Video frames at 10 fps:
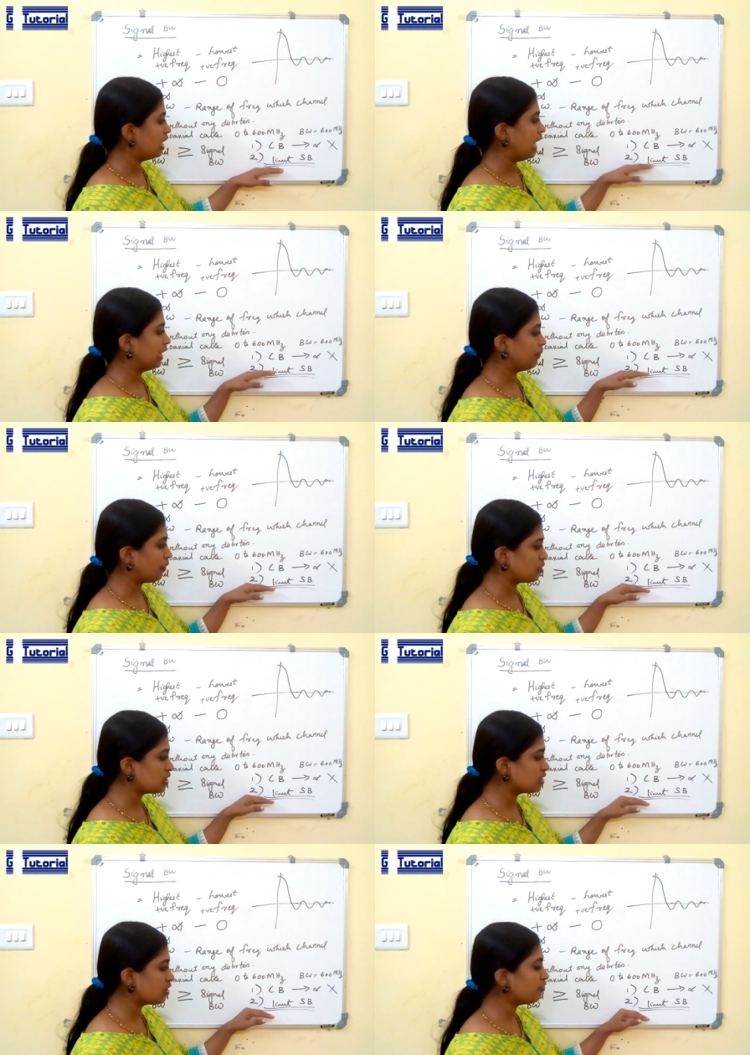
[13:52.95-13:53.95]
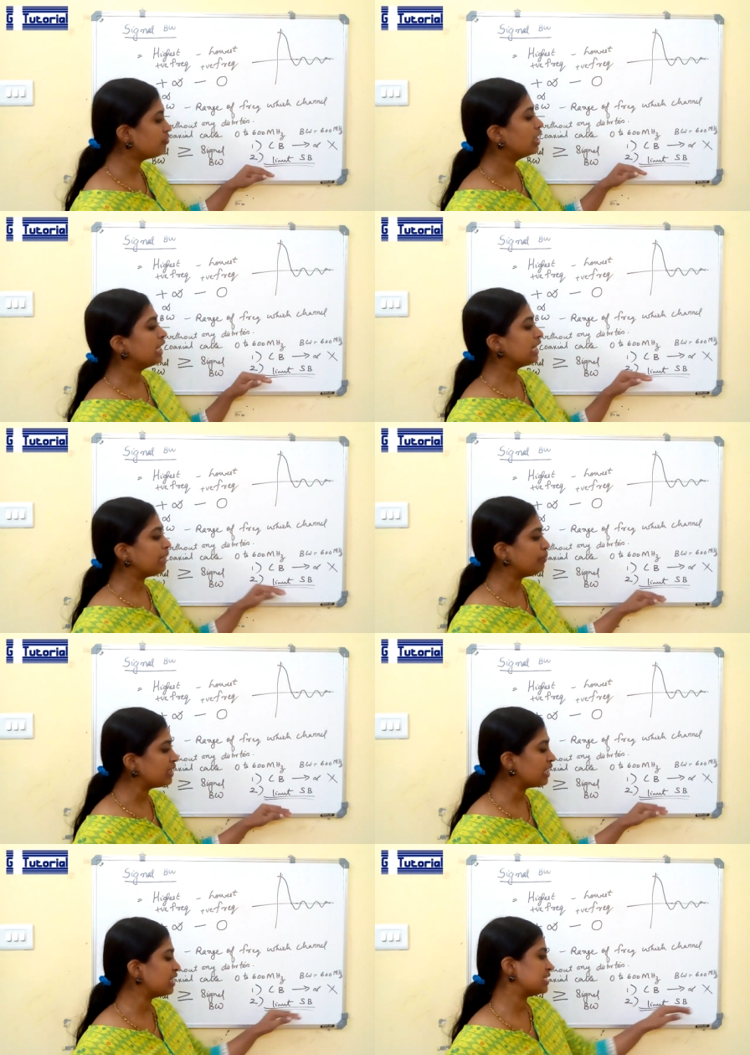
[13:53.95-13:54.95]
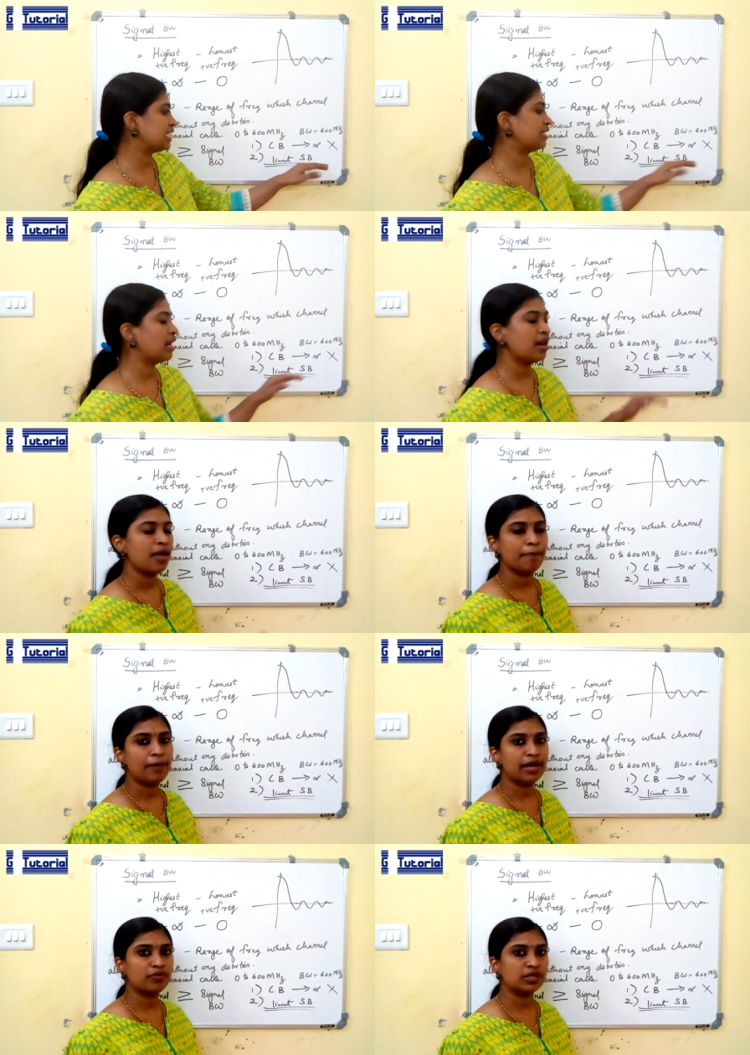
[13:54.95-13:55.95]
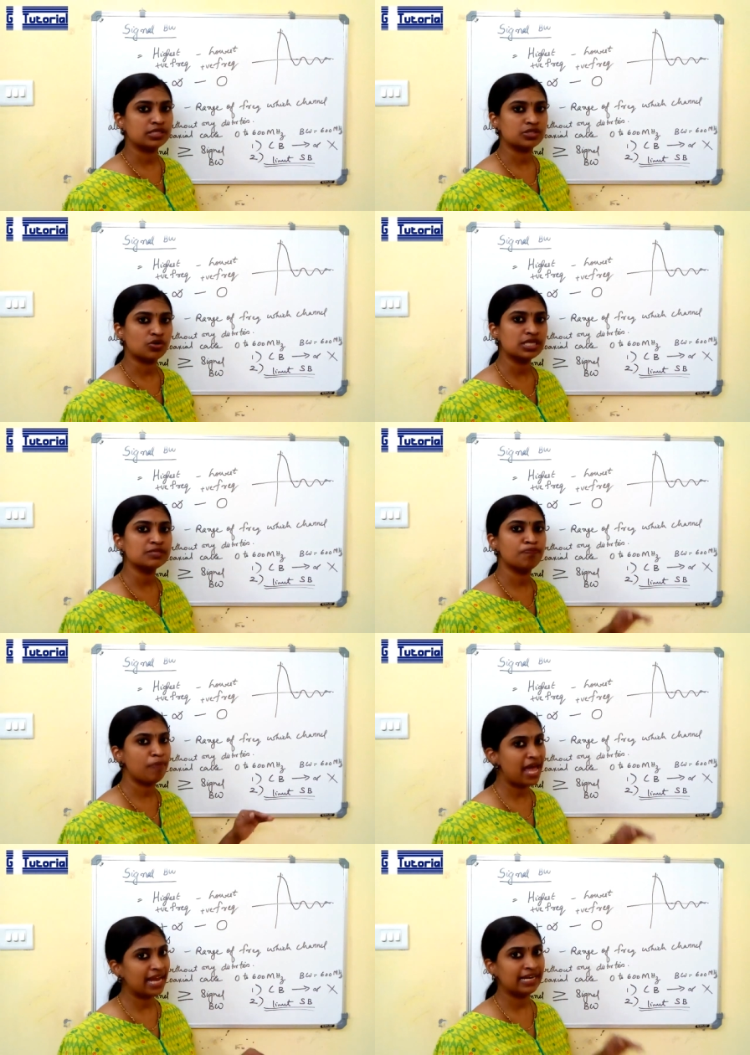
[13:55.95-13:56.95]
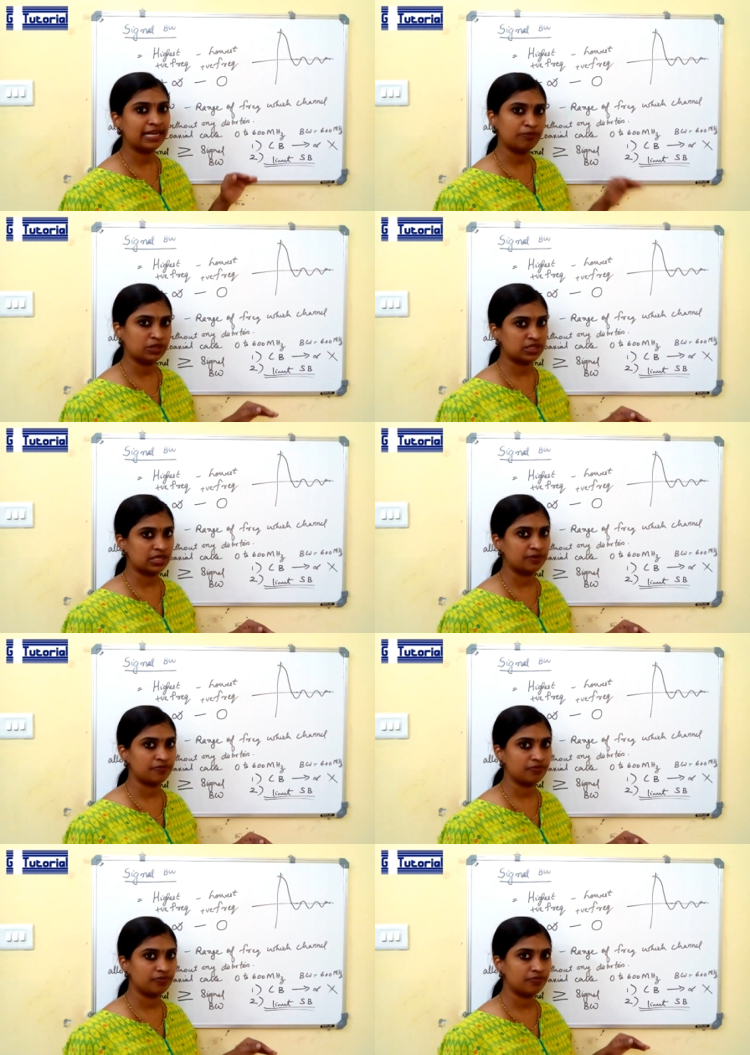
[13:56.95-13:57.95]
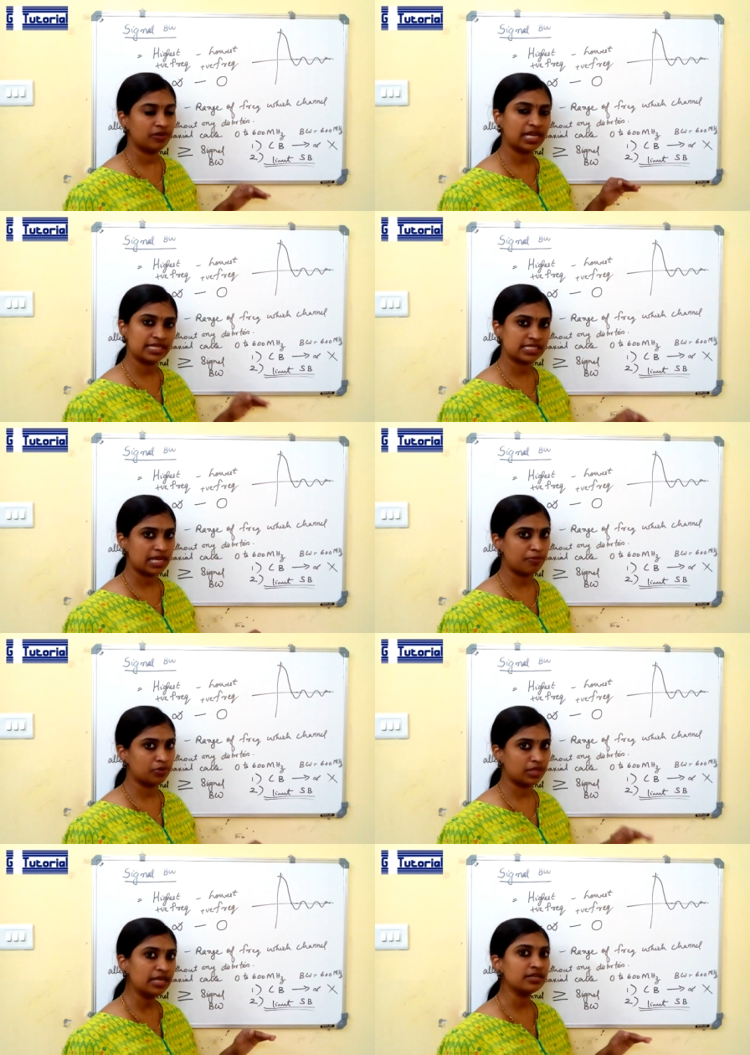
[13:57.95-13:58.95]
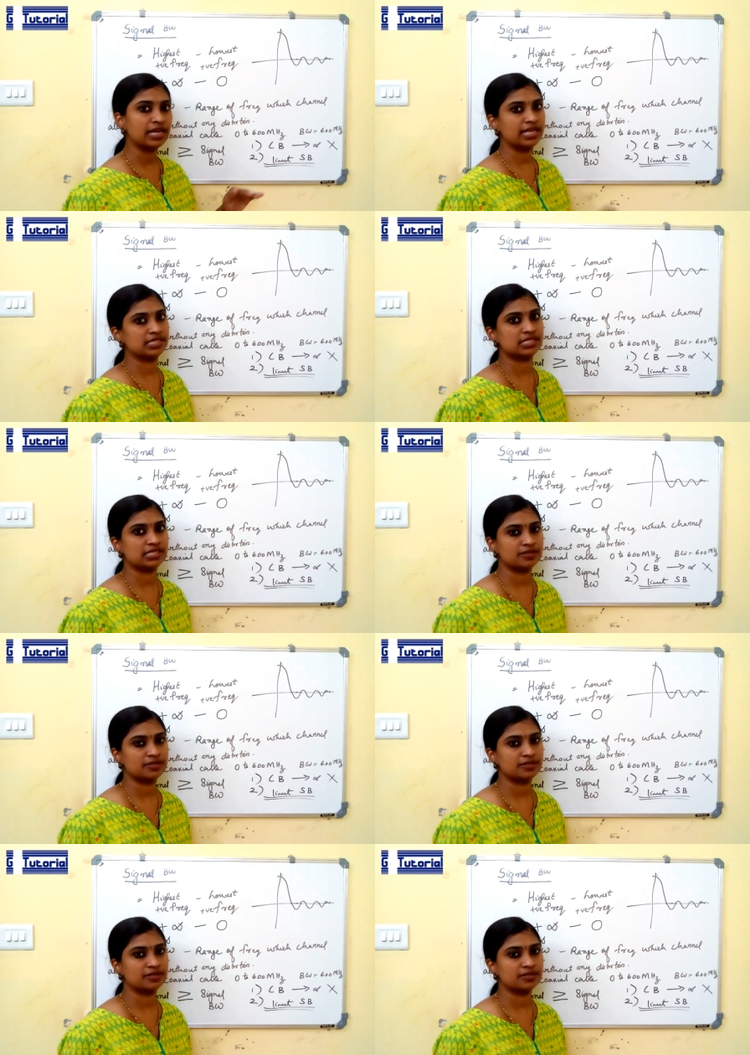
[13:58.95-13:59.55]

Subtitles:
and the process of limiting the signal bandwidth is known as band limiting. We can see about that next.